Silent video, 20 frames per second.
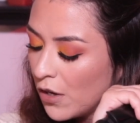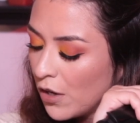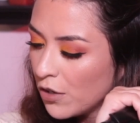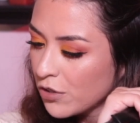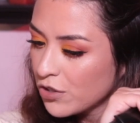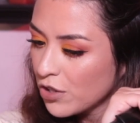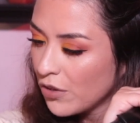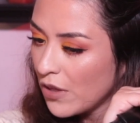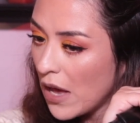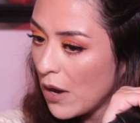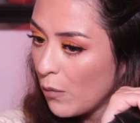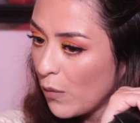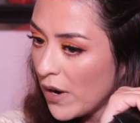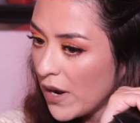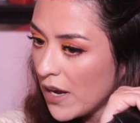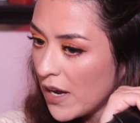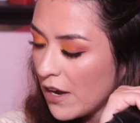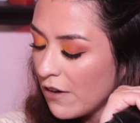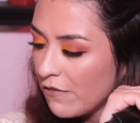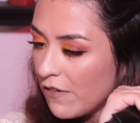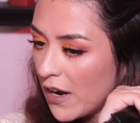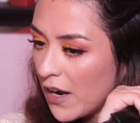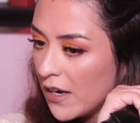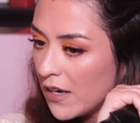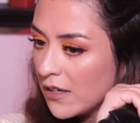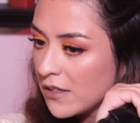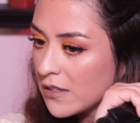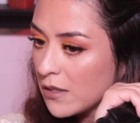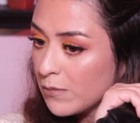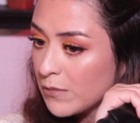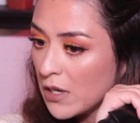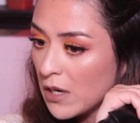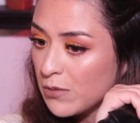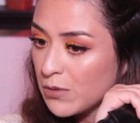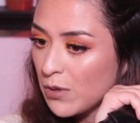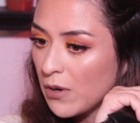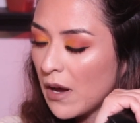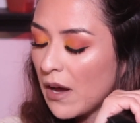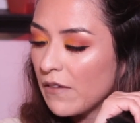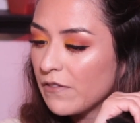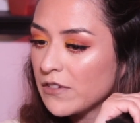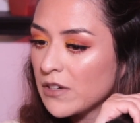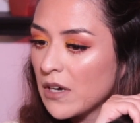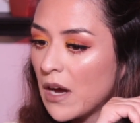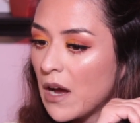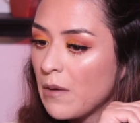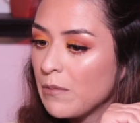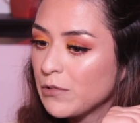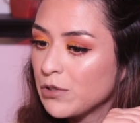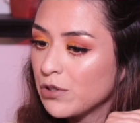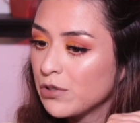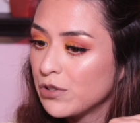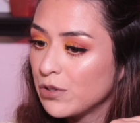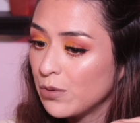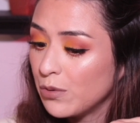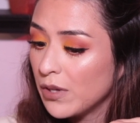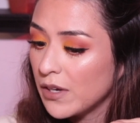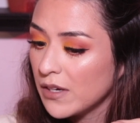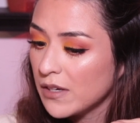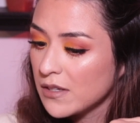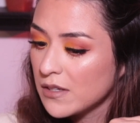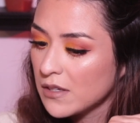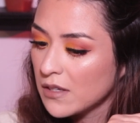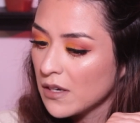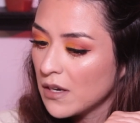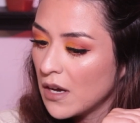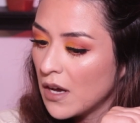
So that way, if I sometimes don't have time to do this,